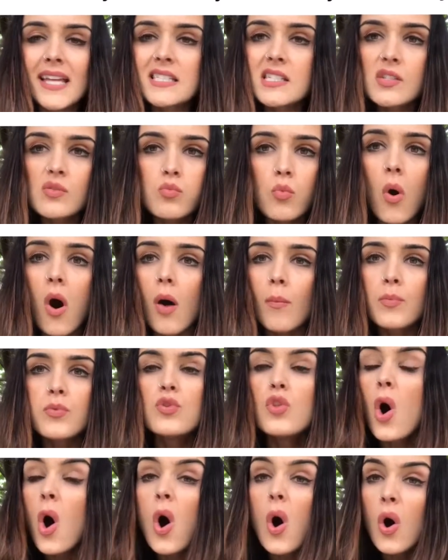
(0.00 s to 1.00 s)
swap,
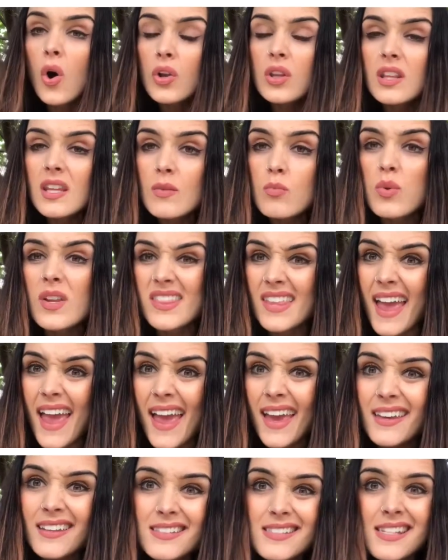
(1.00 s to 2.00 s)
not only with
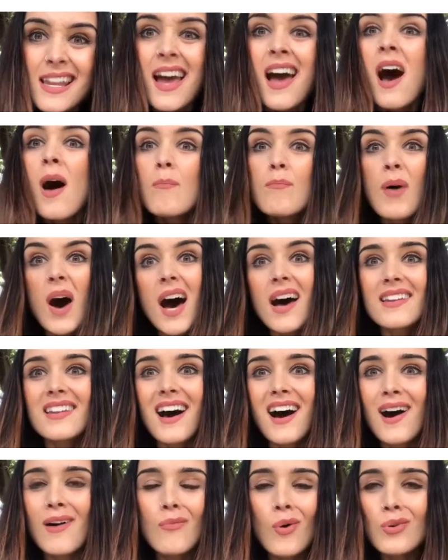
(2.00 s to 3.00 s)
eggs, but
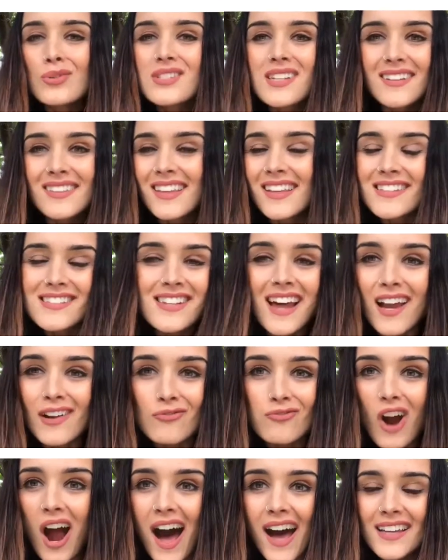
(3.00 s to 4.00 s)
also things like
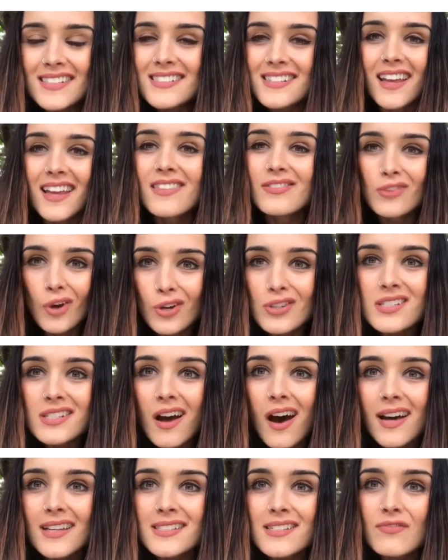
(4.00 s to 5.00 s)
rice and those
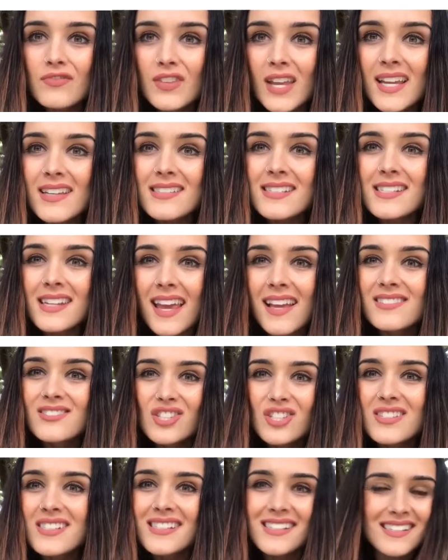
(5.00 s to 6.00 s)
kinds of things, can
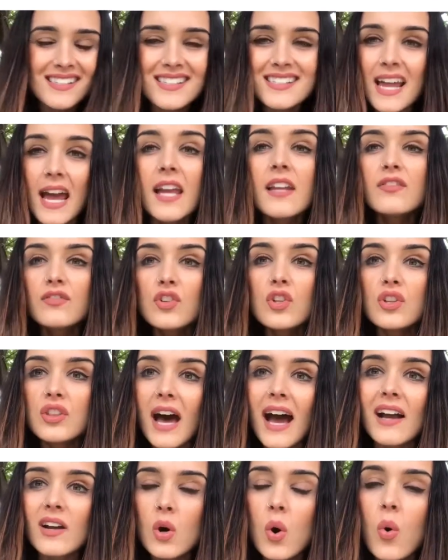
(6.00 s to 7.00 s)
just save you
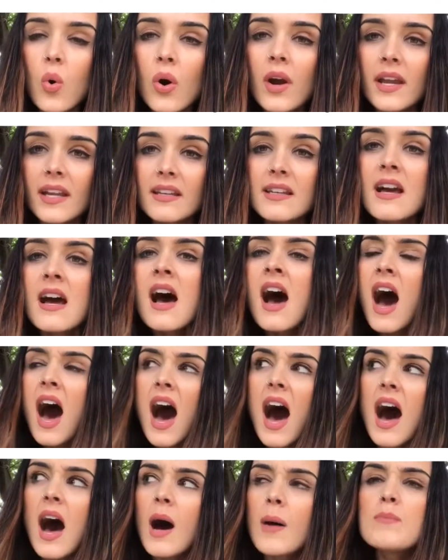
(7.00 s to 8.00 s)
that coin.
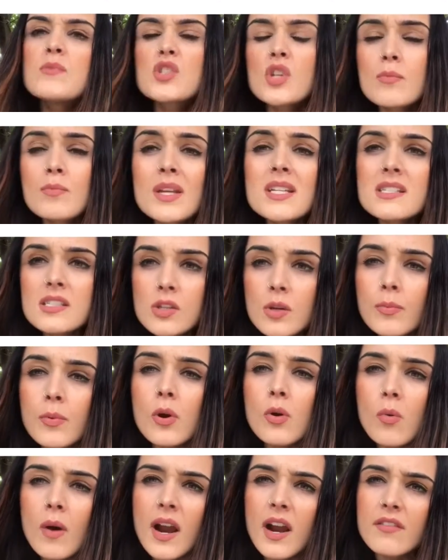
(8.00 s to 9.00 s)
So be super
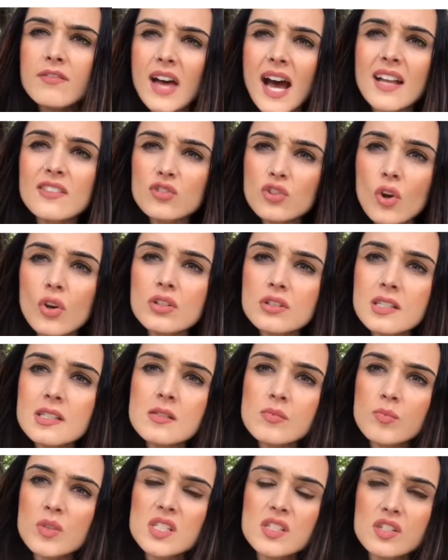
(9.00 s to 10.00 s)
aware of that. Don't
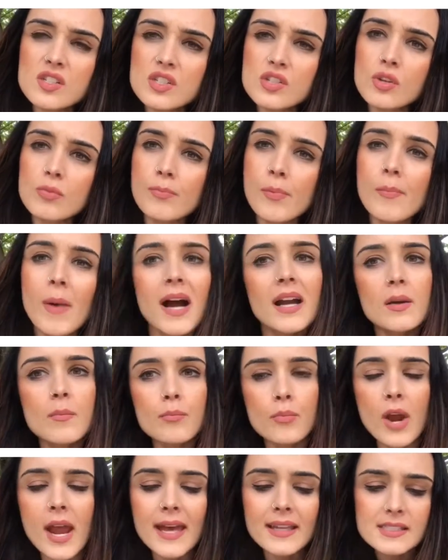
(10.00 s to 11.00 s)
dismiss the supermarket
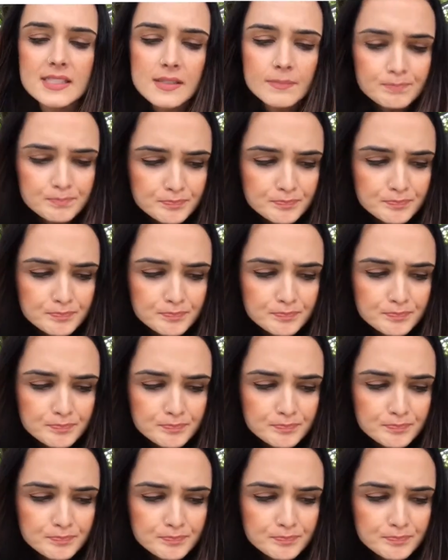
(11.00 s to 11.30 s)
brands.